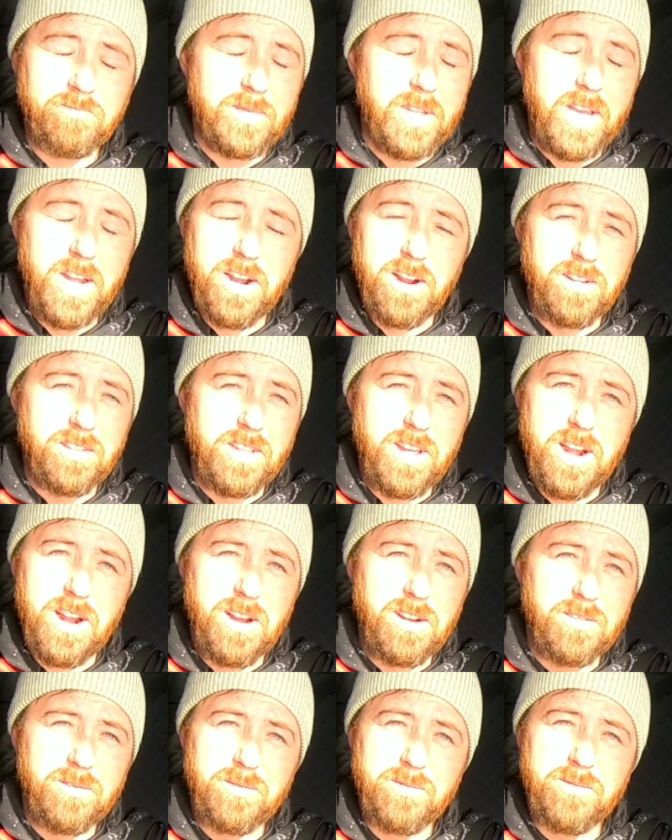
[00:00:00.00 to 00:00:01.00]
here and
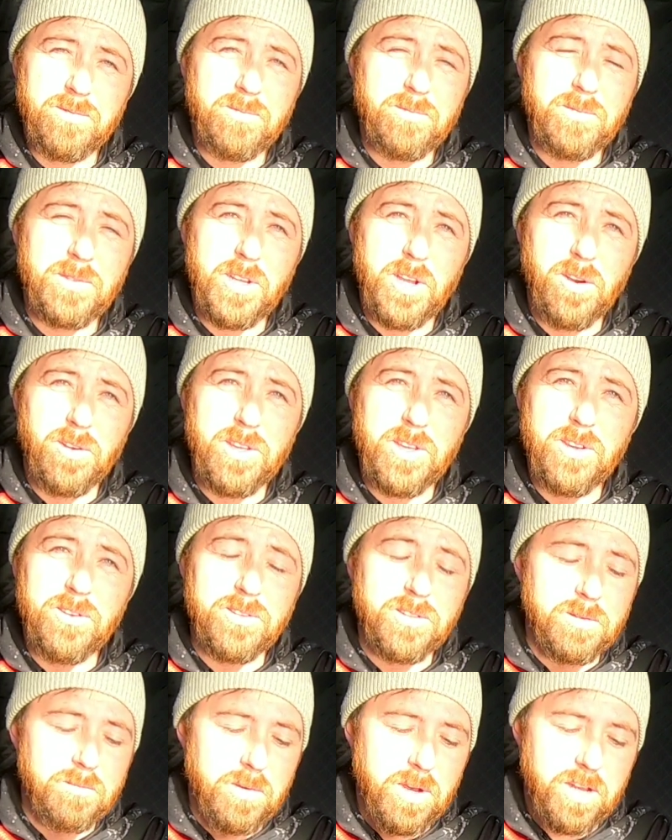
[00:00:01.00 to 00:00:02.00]
there don't
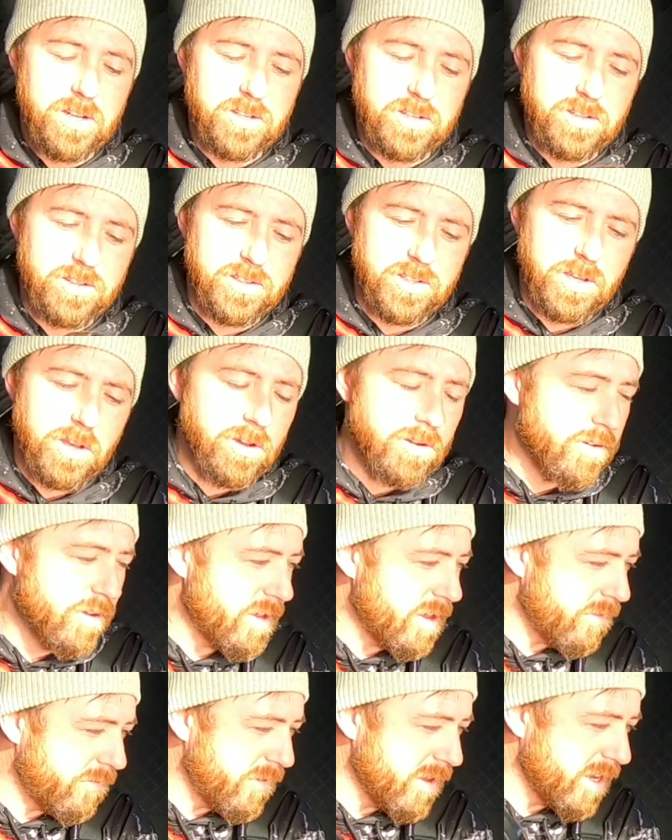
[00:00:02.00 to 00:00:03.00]
use it much so
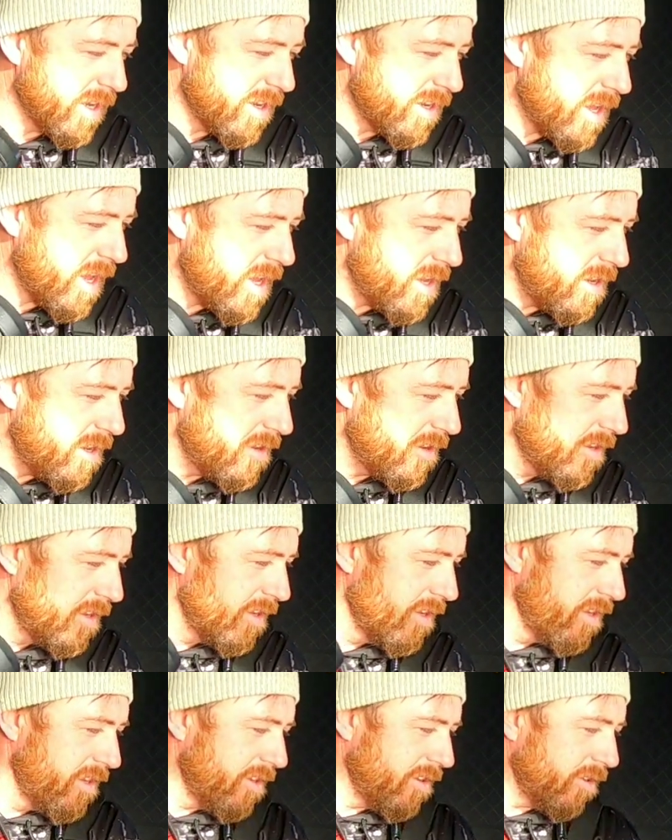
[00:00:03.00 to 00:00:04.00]
I figured I'd
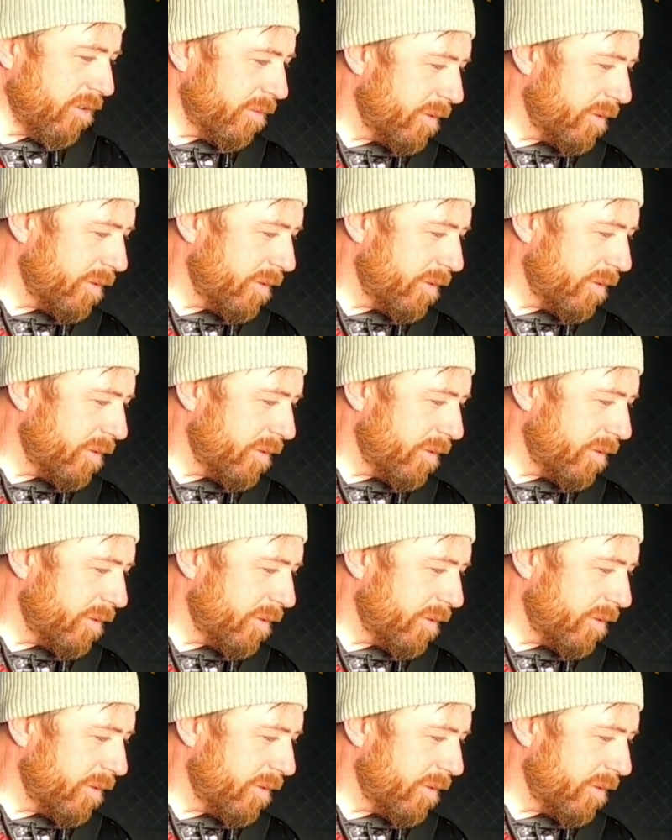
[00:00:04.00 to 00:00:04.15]
oh